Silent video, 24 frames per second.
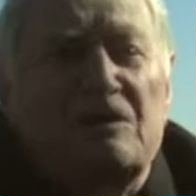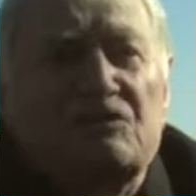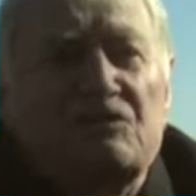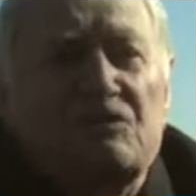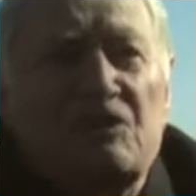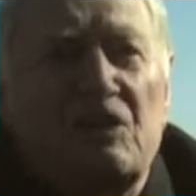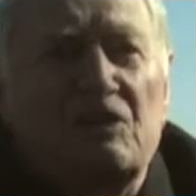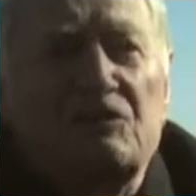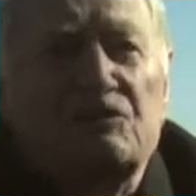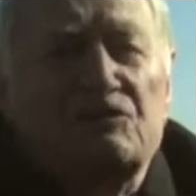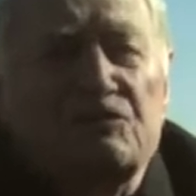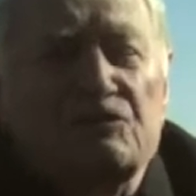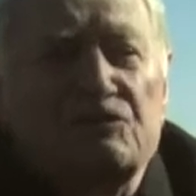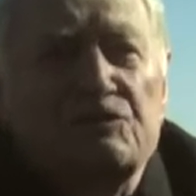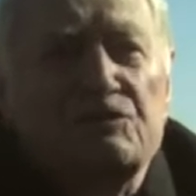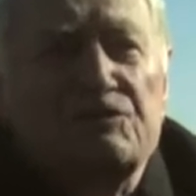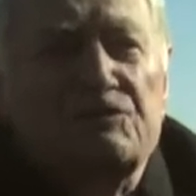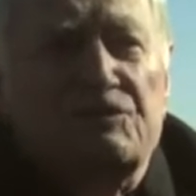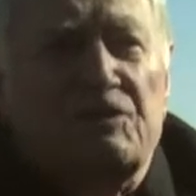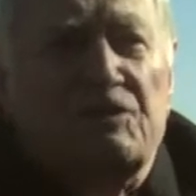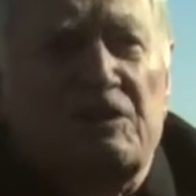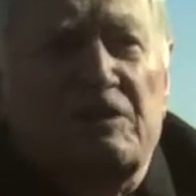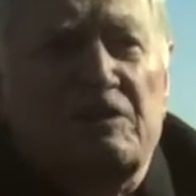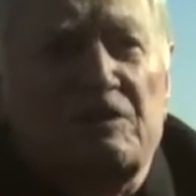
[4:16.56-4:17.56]
social
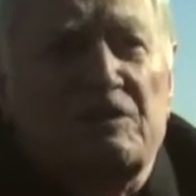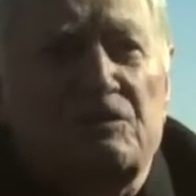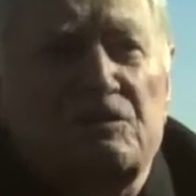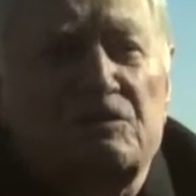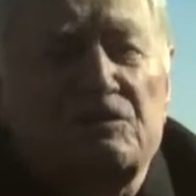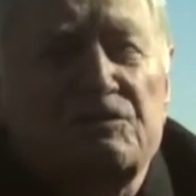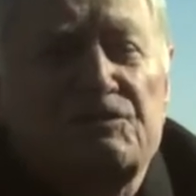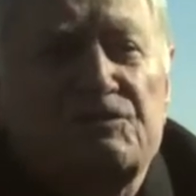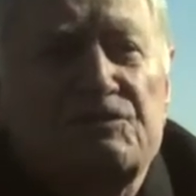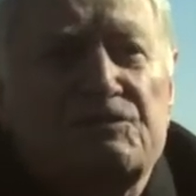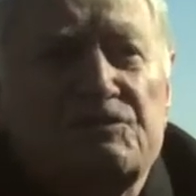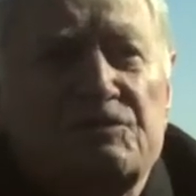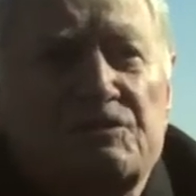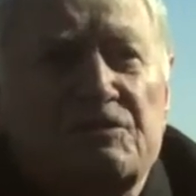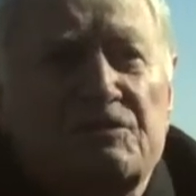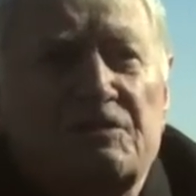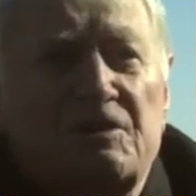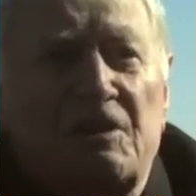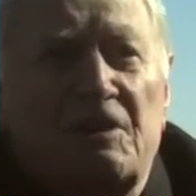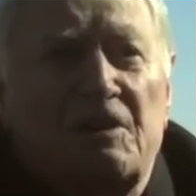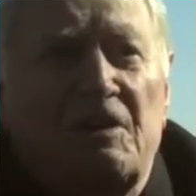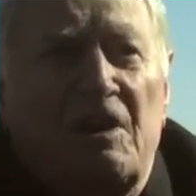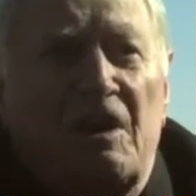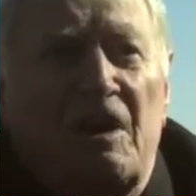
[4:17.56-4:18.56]
skills
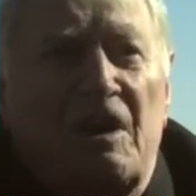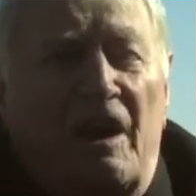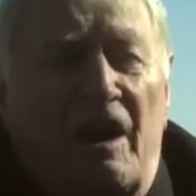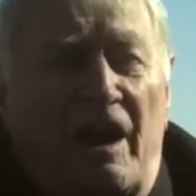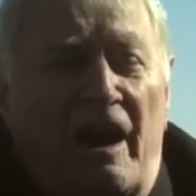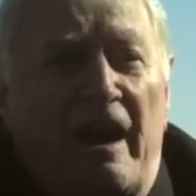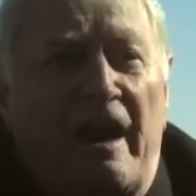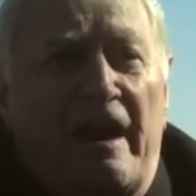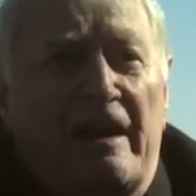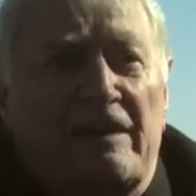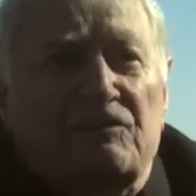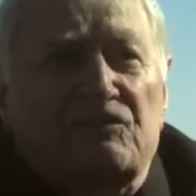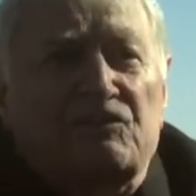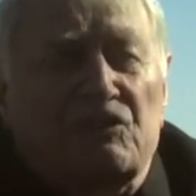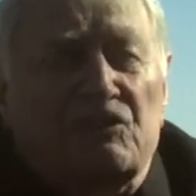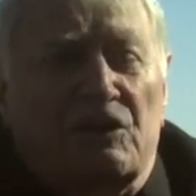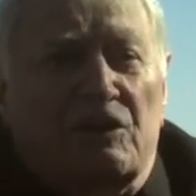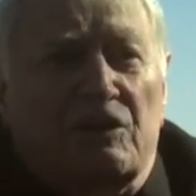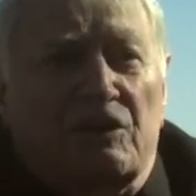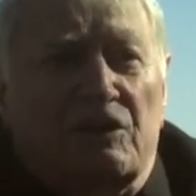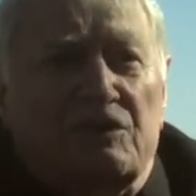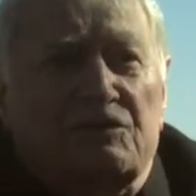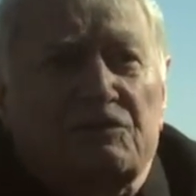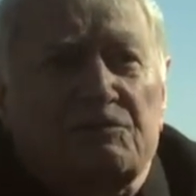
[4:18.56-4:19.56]
at
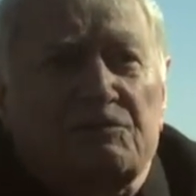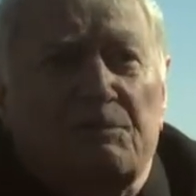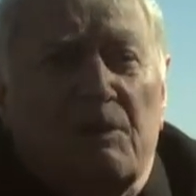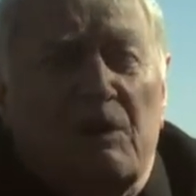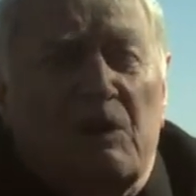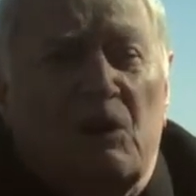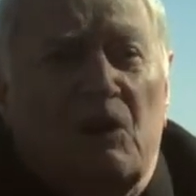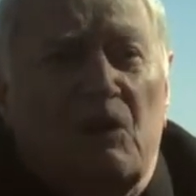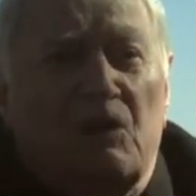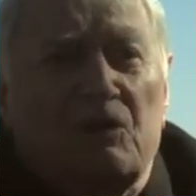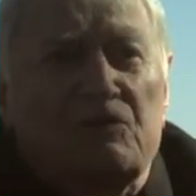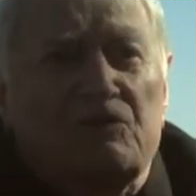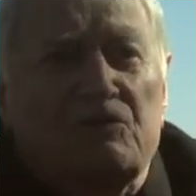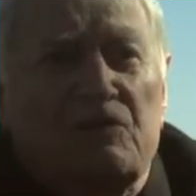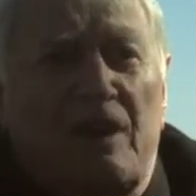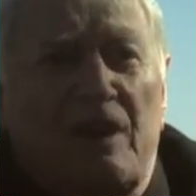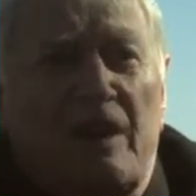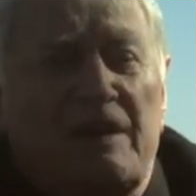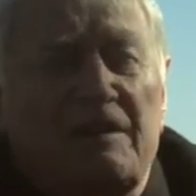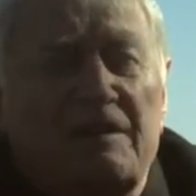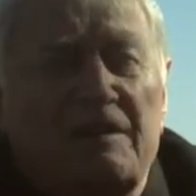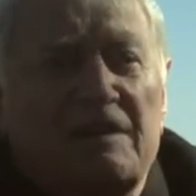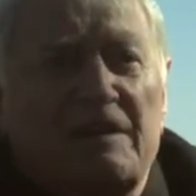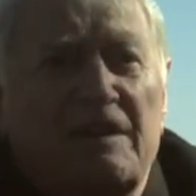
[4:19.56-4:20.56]
church because you
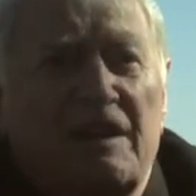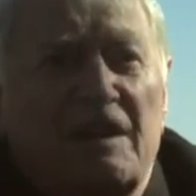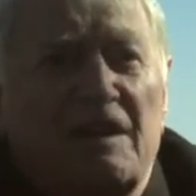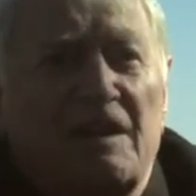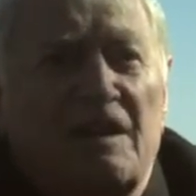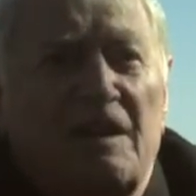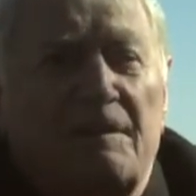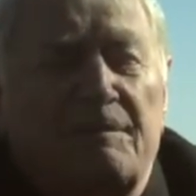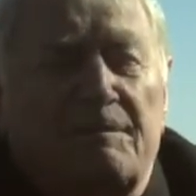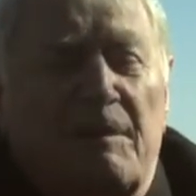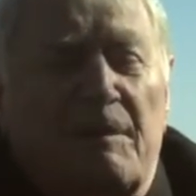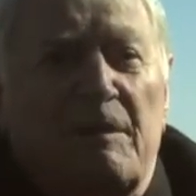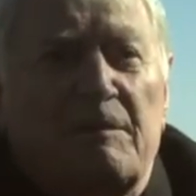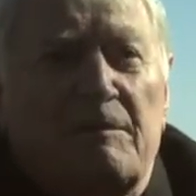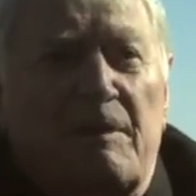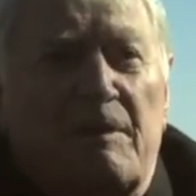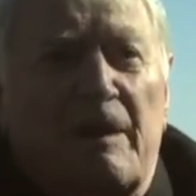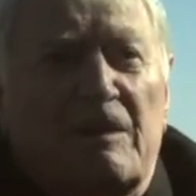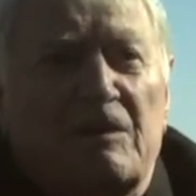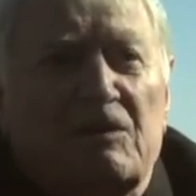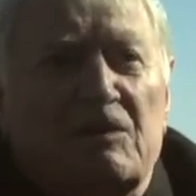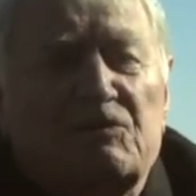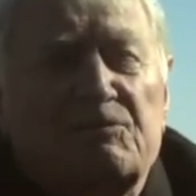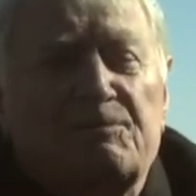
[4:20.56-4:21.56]
had to get up and
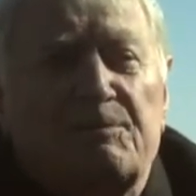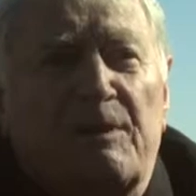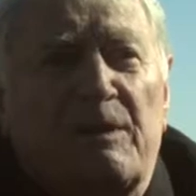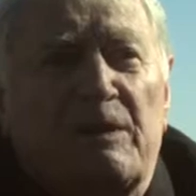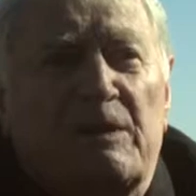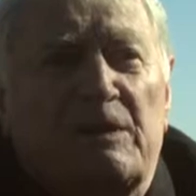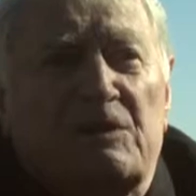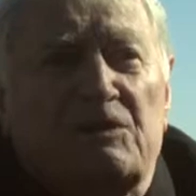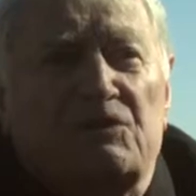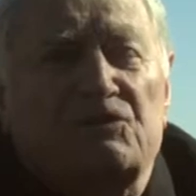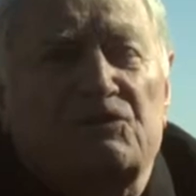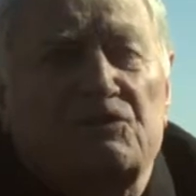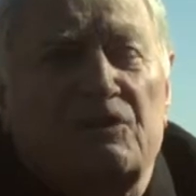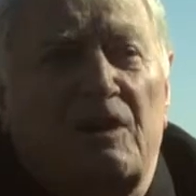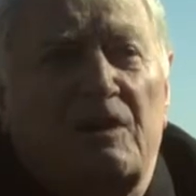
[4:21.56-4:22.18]
make a speech.